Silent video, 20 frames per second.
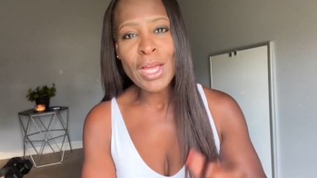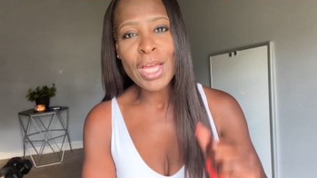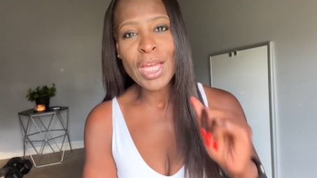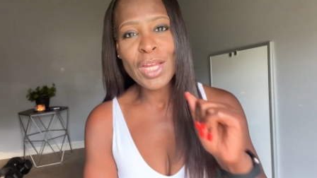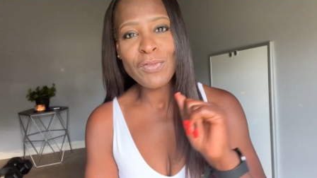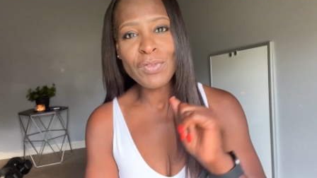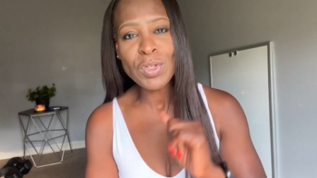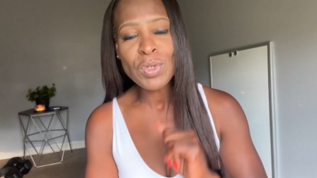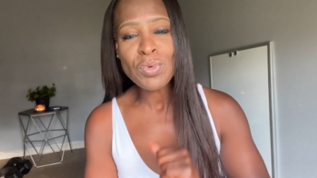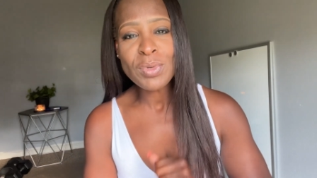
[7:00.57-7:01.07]

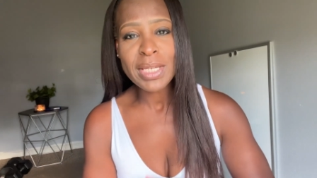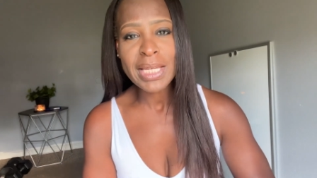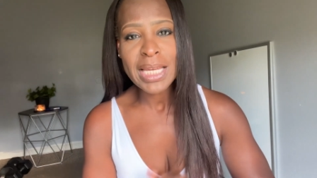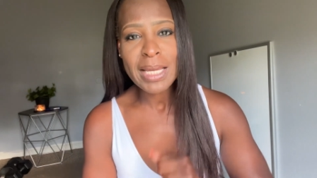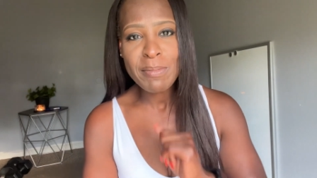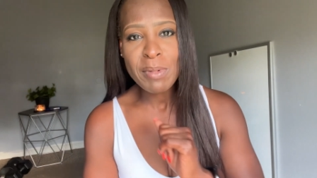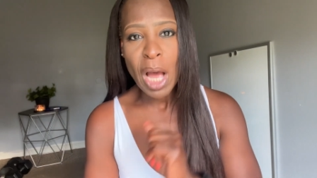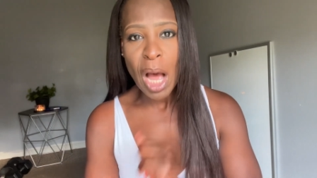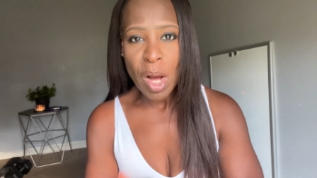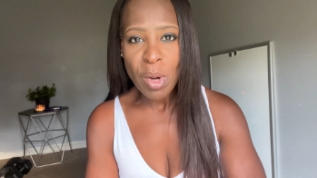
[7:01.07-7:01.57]
if you
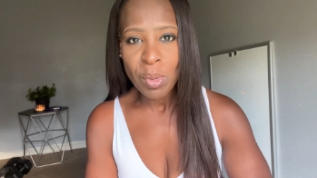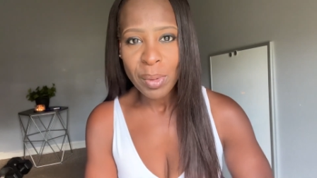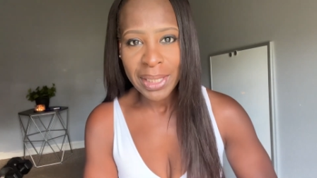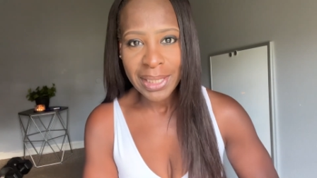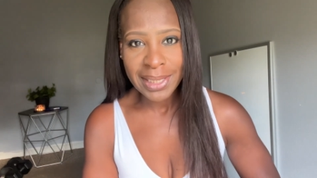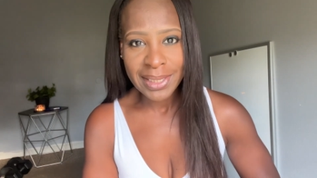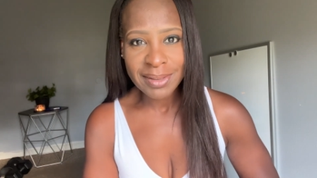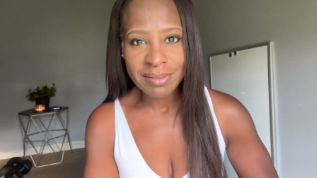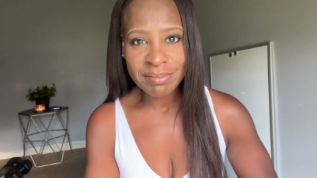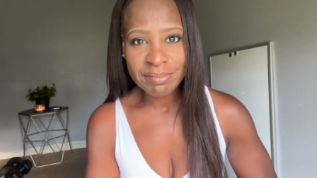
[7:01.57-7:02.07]
keep
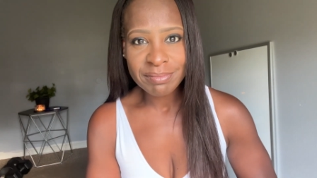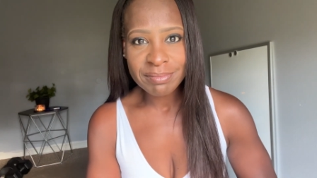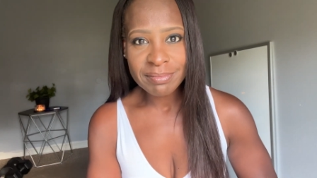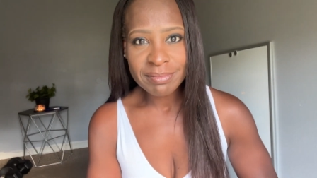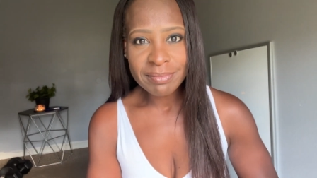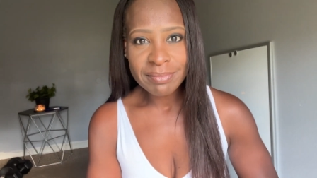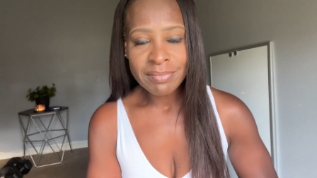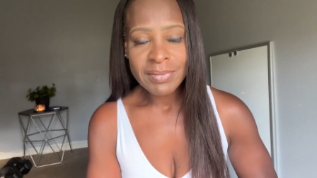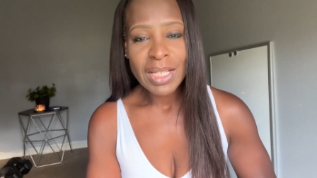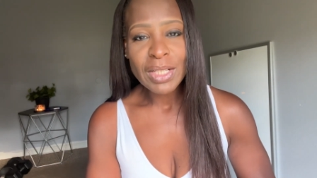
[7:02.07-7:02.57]
going,
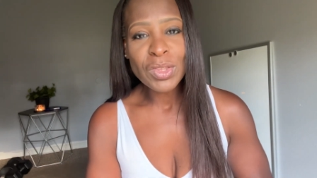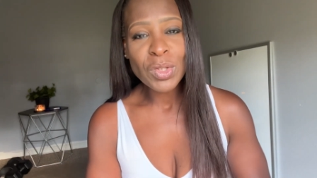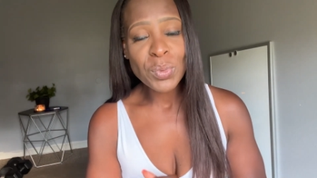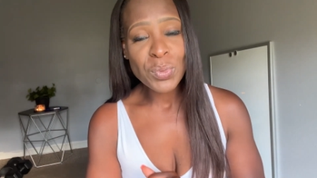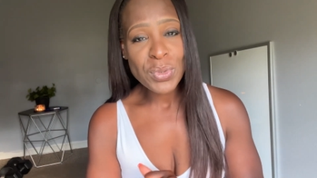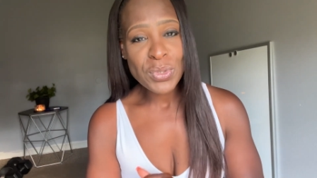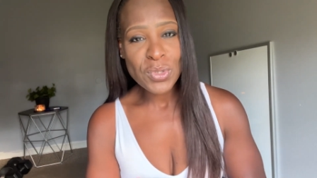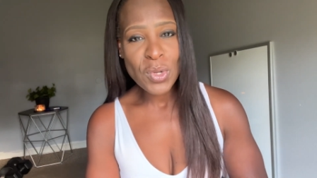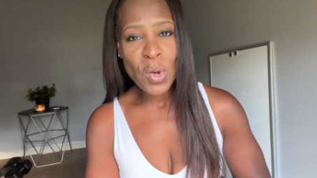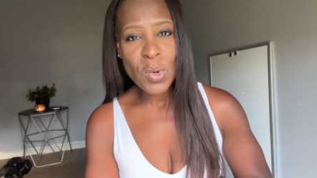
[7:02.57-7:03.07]
the
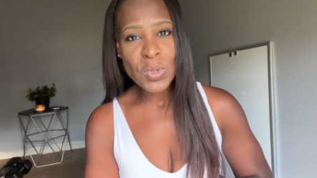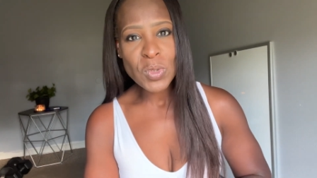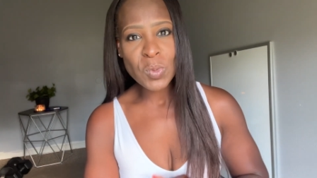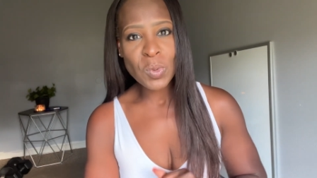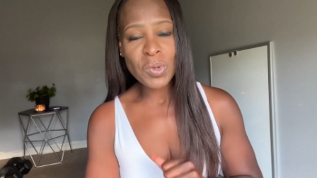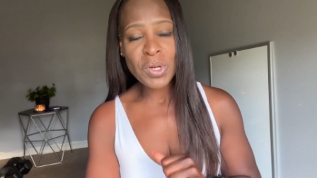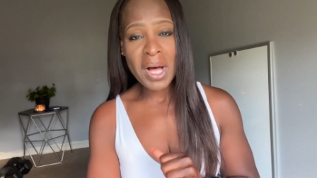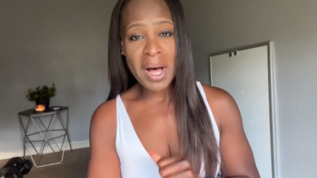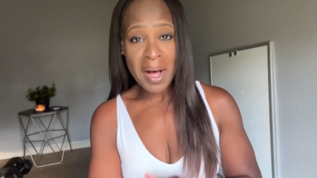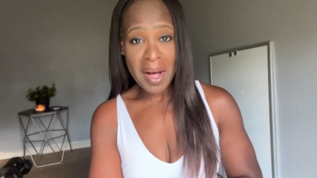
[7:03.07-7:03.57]
results
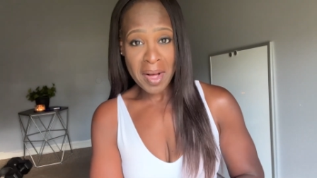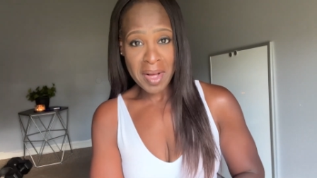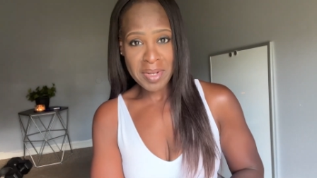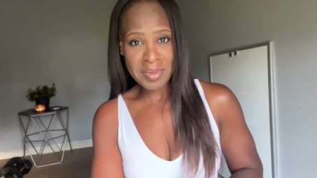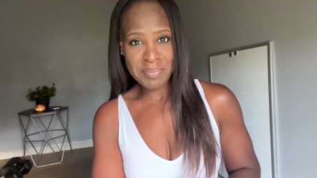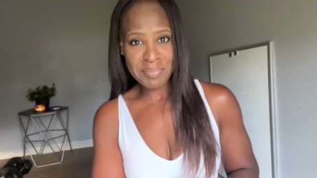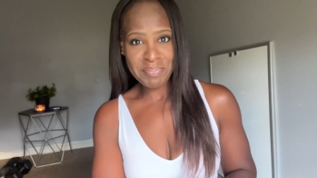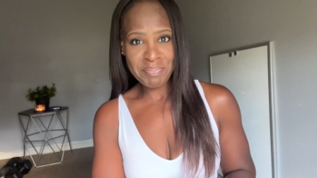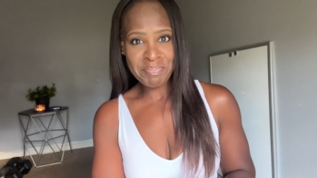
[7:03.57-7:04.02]
will come.